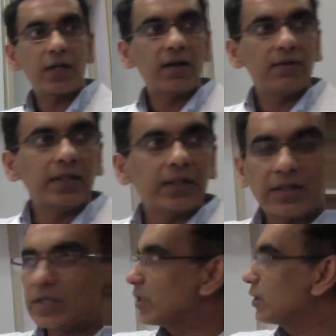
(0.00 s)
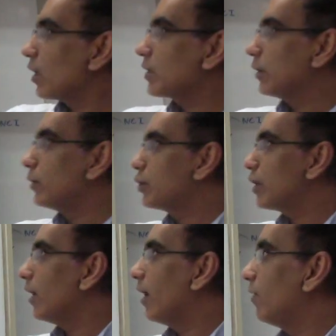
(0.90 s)
of a stock
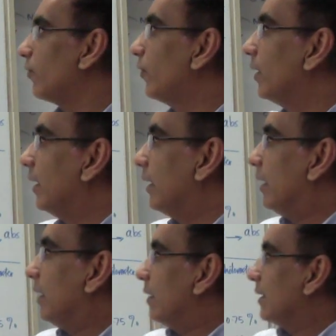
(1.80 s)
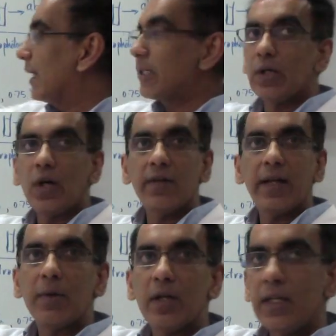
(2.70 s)
solution of catechol that
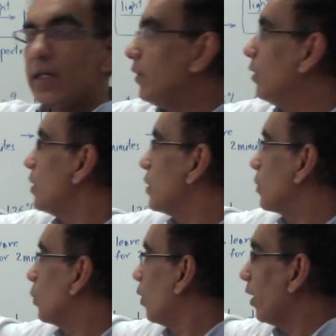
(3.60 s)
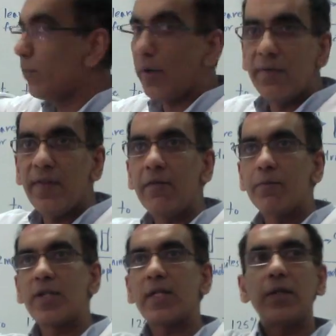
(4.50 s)
I'm going to give you, which is one point five
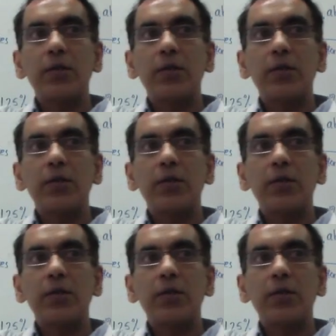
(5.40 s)
percent.